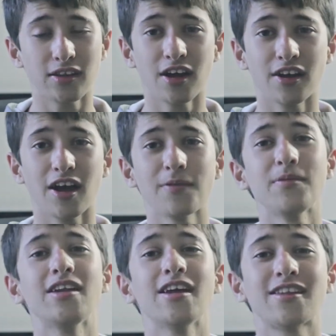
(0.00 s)
ton I
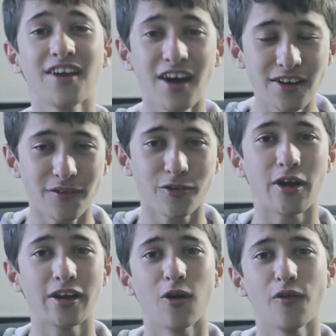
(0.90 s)
mean a ton of
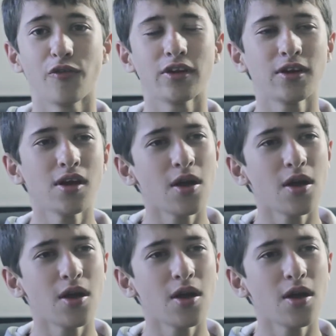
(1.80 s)
grain over it.